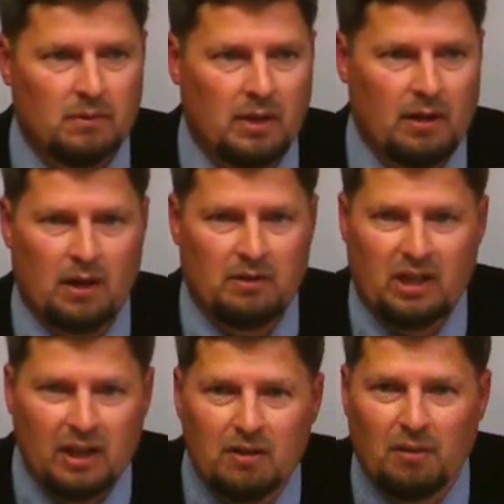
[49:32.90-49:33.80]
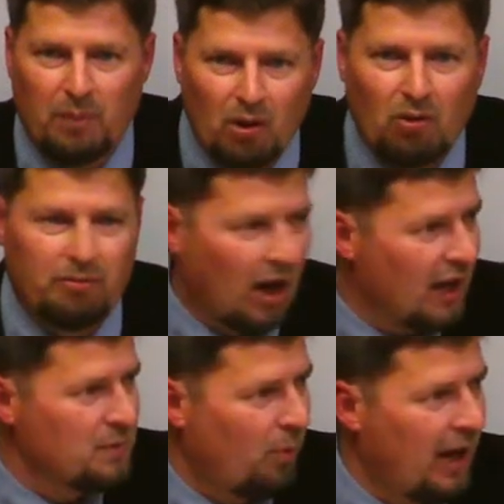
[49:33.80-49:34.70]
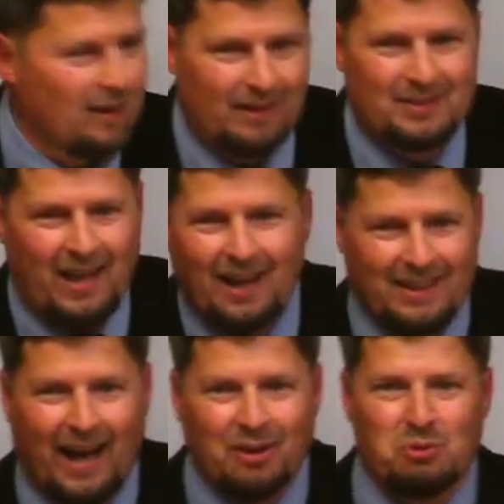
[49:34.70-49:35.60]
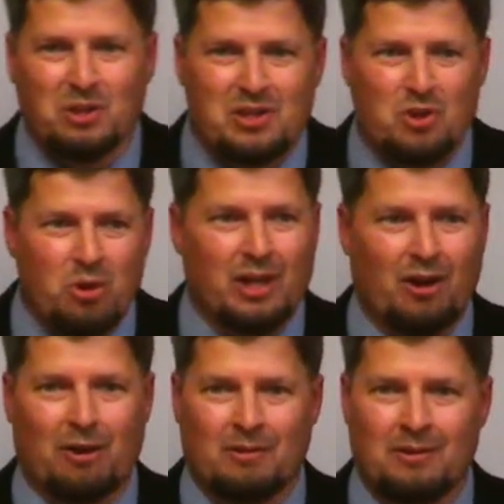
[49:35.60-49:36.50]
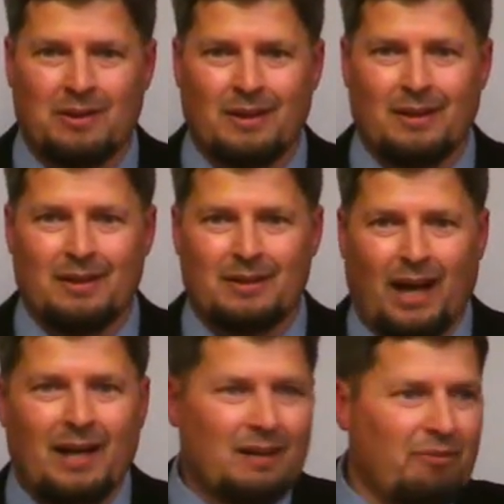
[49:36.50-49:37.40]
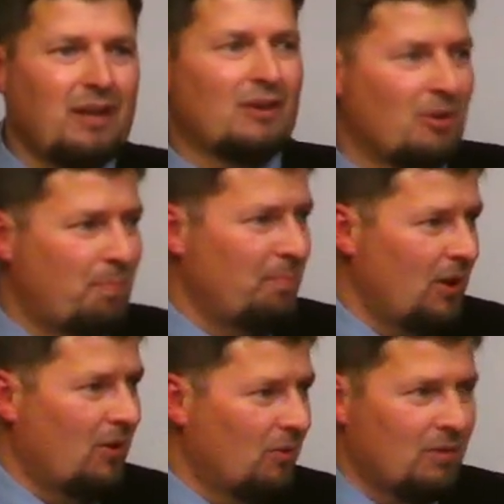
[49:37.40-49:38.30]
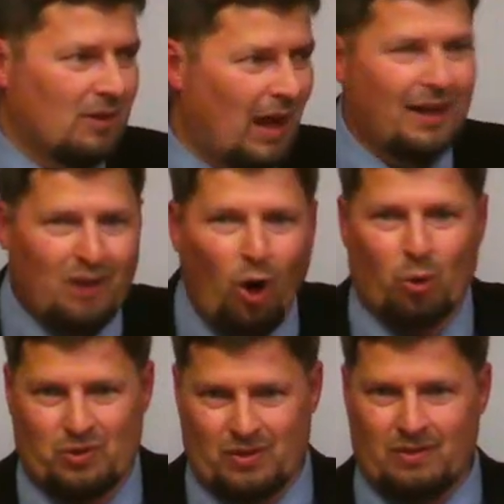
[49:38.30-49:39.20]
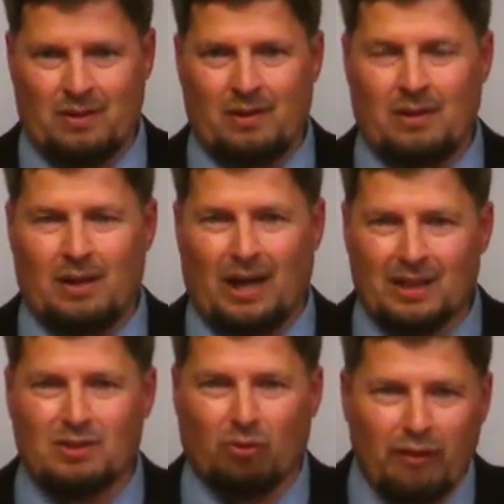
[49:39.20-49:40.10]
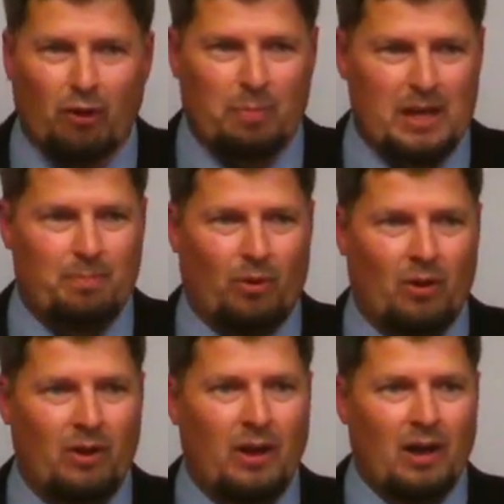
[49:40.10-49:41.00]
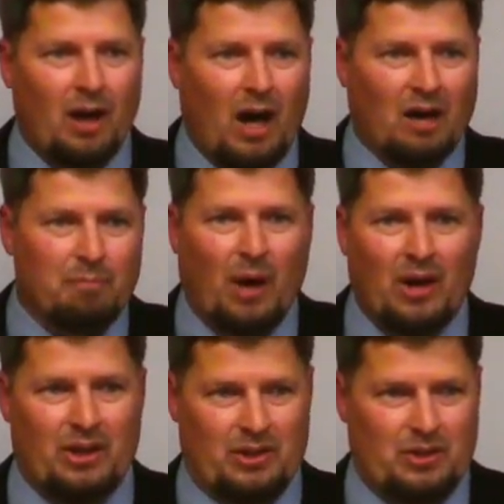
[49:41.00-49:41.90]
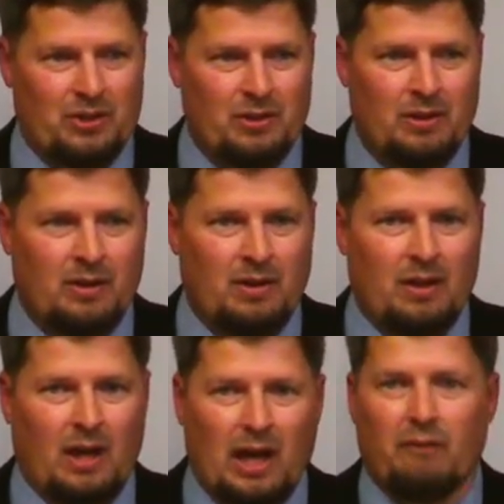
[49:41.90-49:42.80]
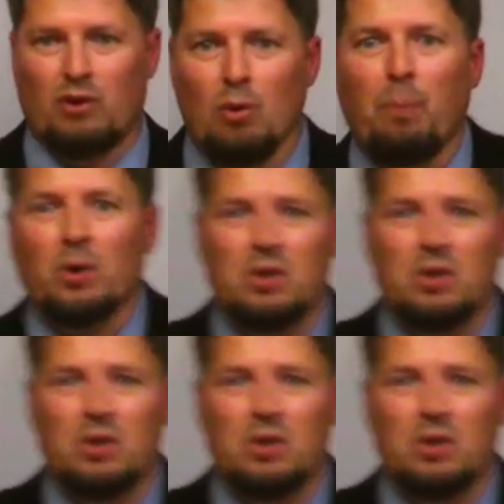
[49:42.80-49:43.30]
and, and get in the middle of God's plan. Because God, God knows what He's doing here. God invented the, you know, God knows how to deliver people out of bondage. And if you put